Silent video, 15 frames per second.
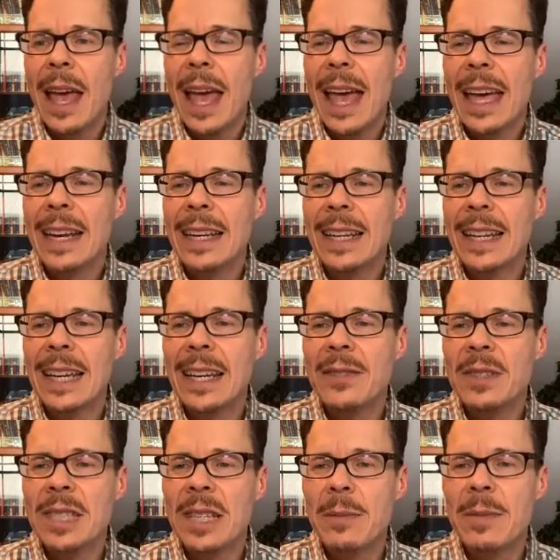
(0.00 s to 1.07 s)
and
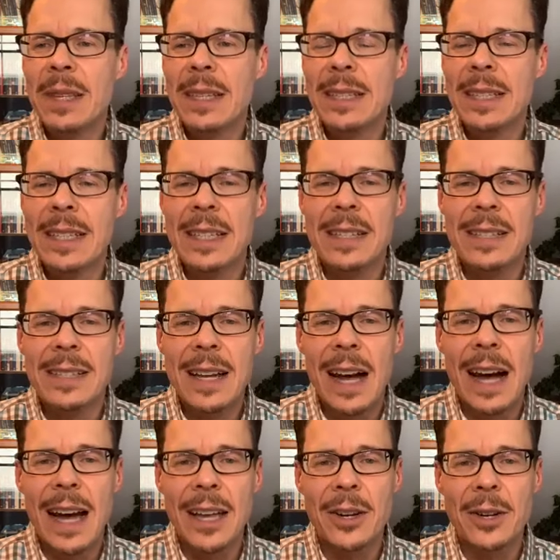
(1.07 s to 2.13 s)
gives him the
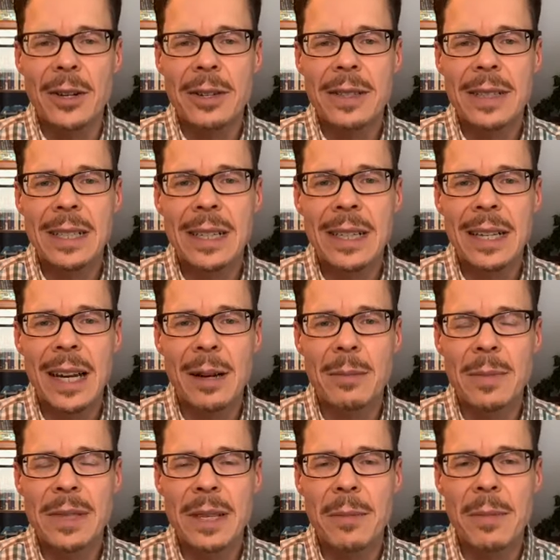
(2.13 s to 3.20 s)
desire to
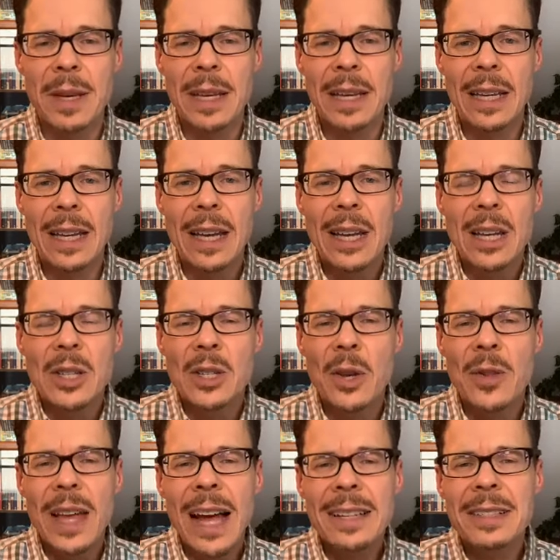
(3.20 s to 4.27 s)
come to me." So
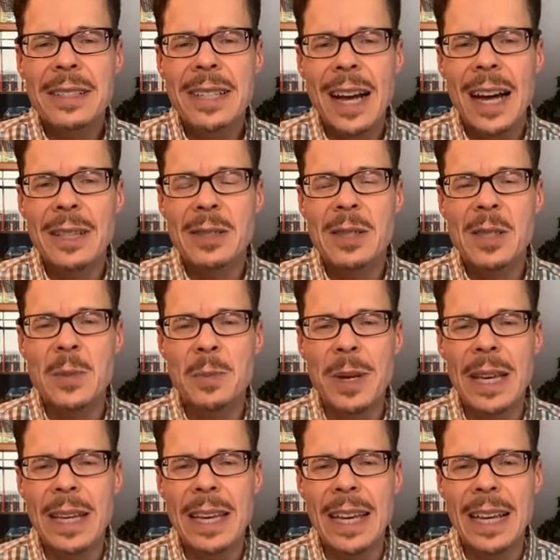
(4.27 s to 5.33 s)
that's God
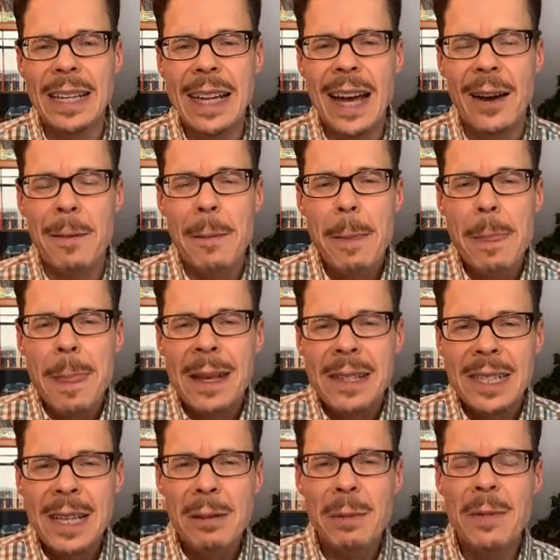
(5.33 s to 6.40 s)
speaking. Now,
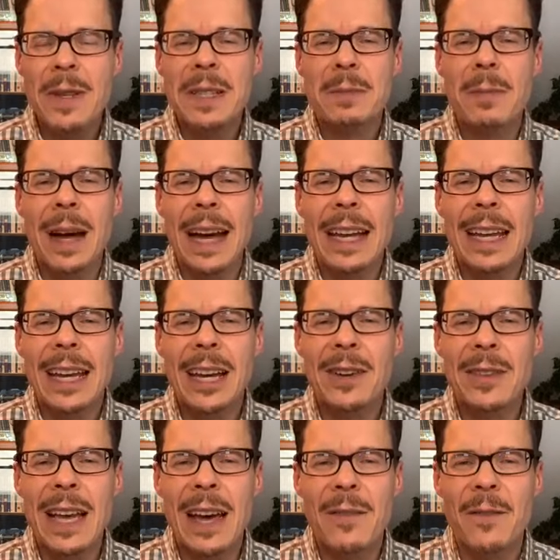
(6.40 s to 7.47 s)
some of us might hear
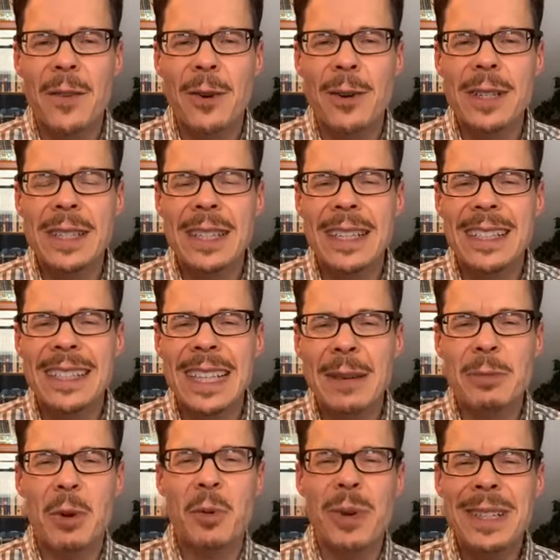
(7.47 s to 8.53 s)
that verse and say,
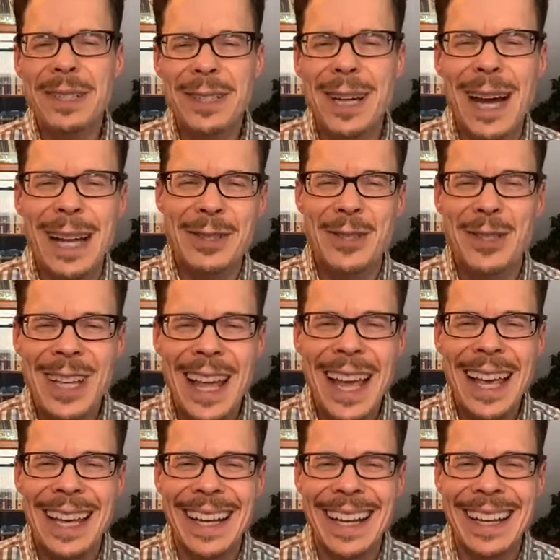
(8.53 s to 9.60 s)
well, what's God
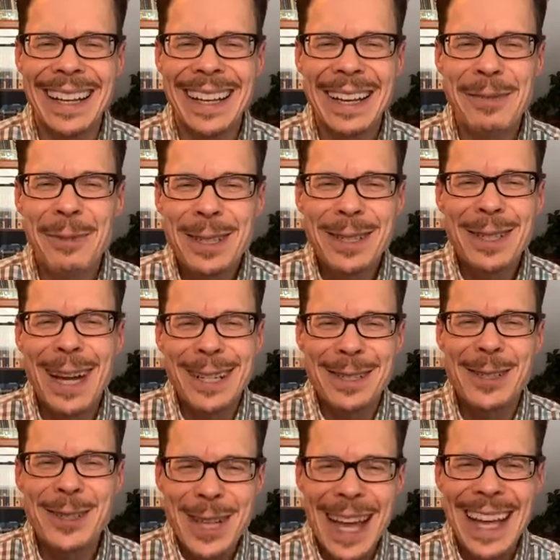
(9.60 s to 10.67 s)
saying? What's God
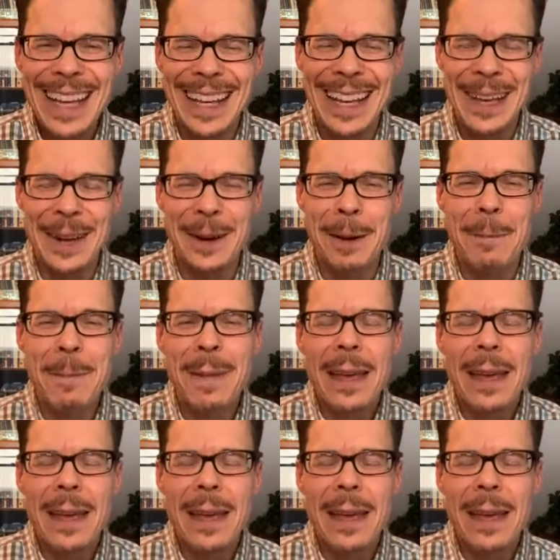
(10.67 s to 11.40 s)
saying here?